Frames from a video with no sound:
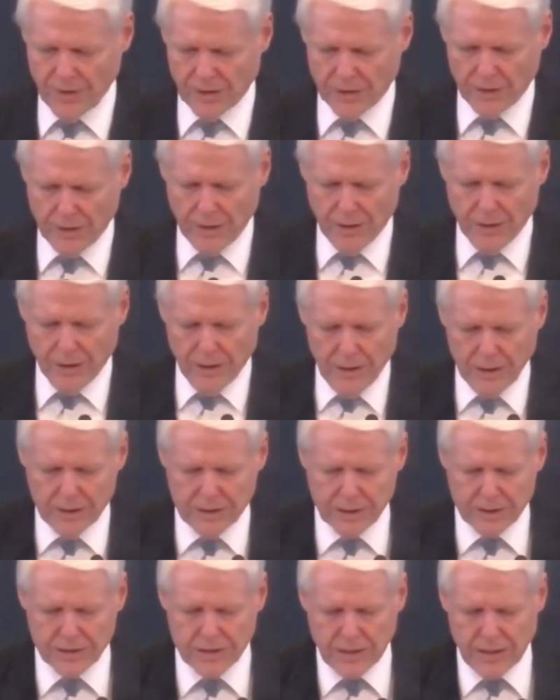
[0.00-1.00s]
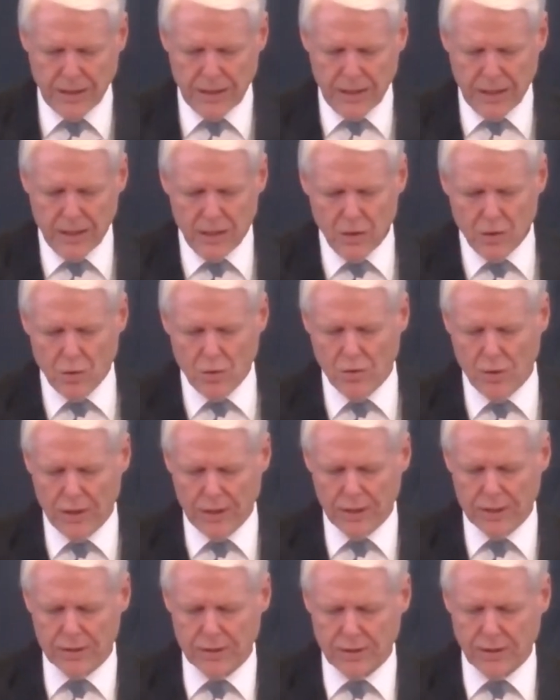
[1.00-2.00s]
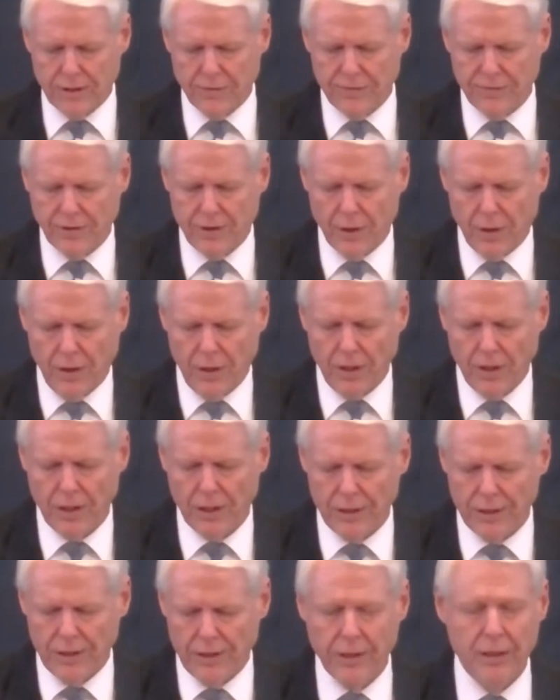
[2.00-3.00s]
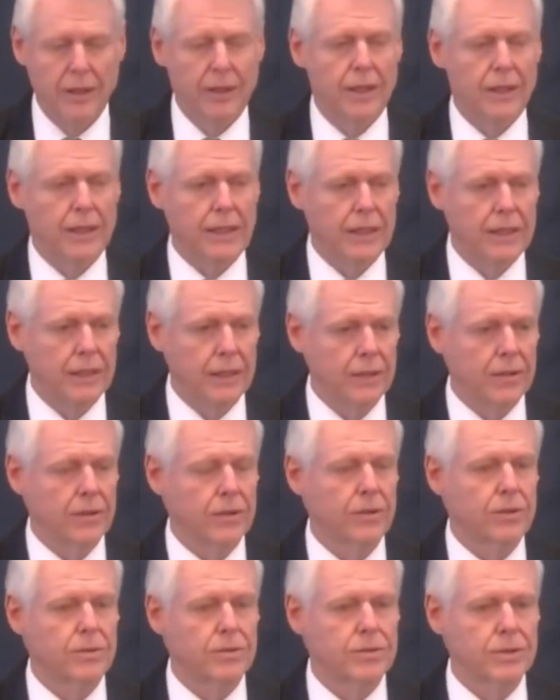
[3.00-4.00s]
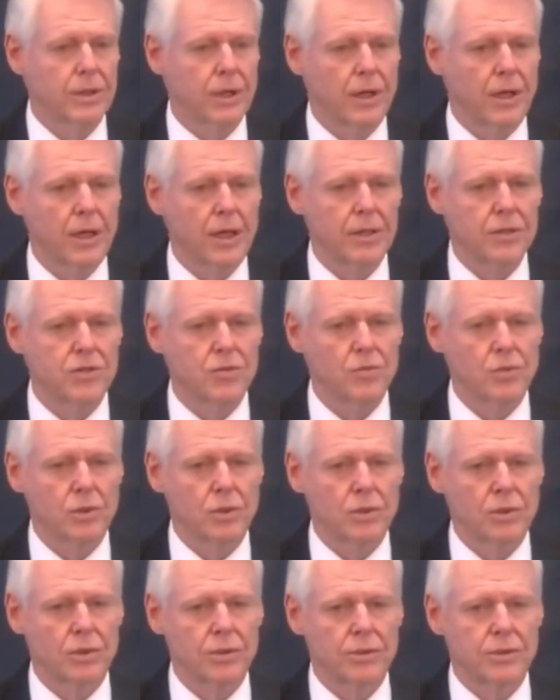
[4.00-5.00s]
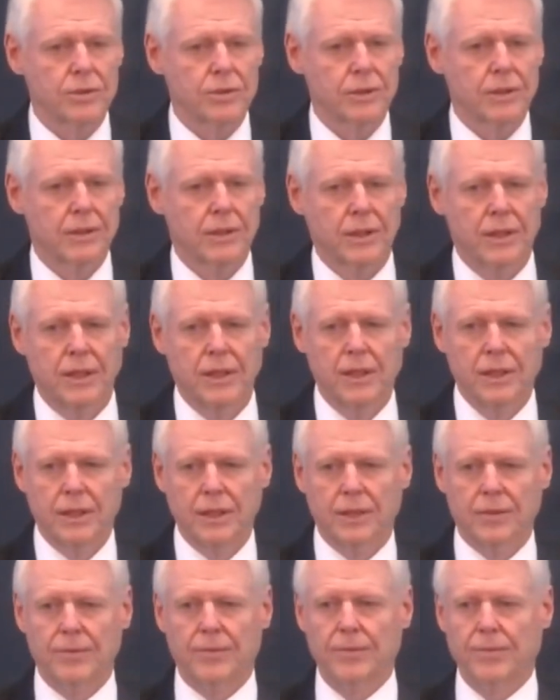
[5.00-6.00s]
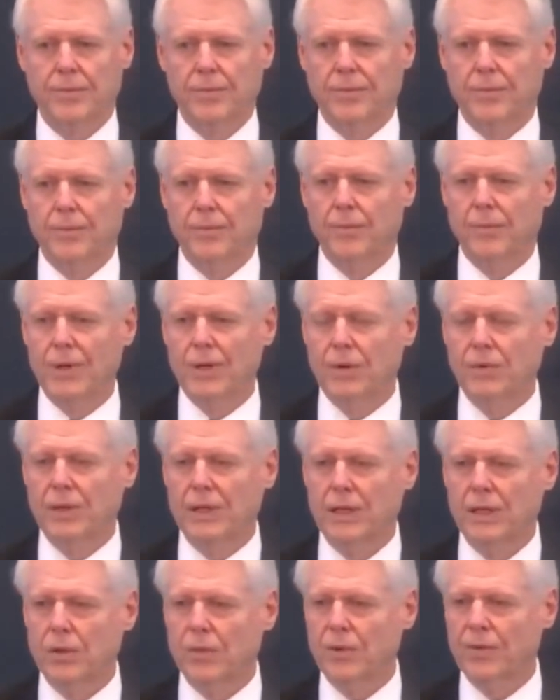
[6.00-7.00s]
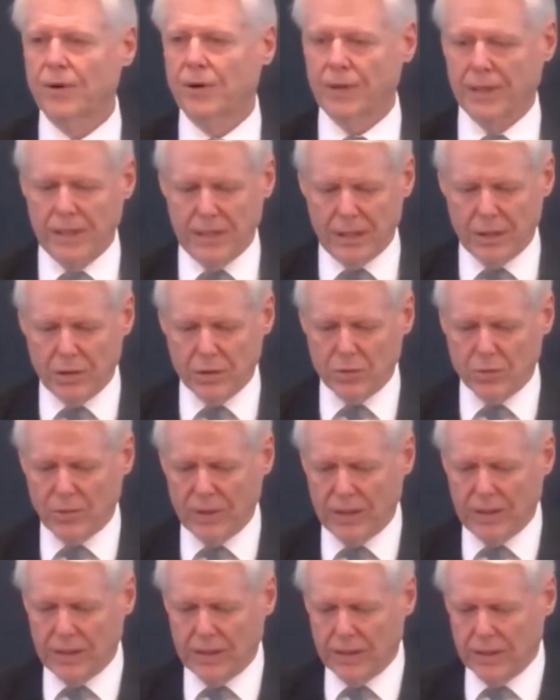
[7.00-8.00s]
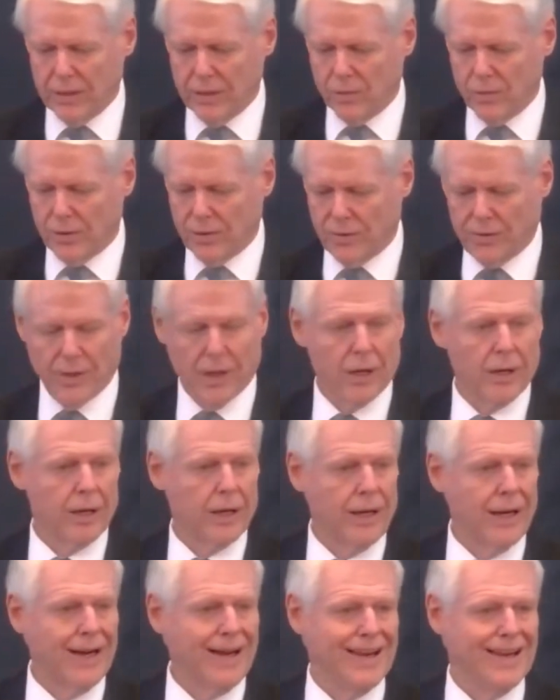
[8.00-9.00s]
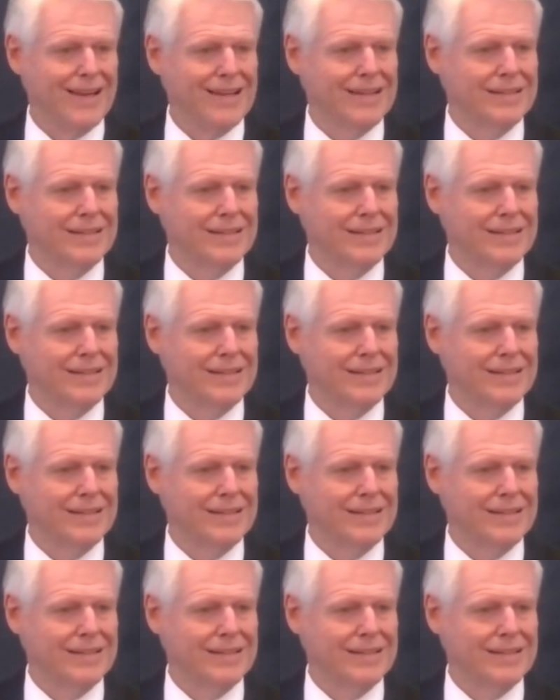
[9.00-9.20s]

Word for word: he says, He who is of God hears God's words. Now, we don't hear with our ears, we hear with our eyes.